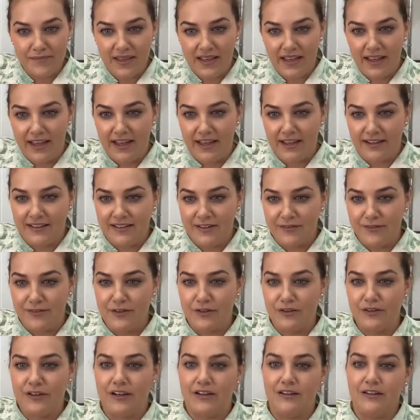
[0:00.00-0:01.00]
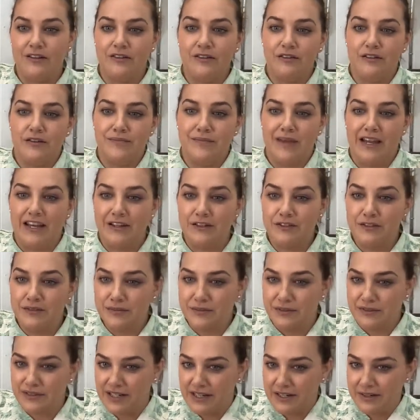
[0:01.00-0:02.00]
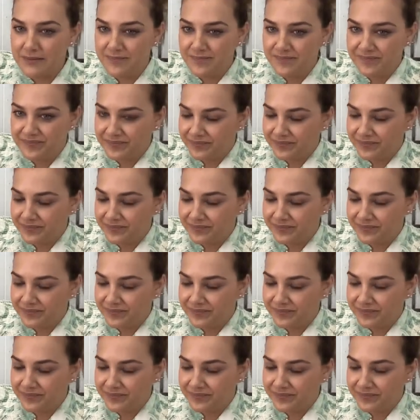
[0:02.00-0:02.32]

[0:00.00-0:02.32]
And if you're going to do a made to order,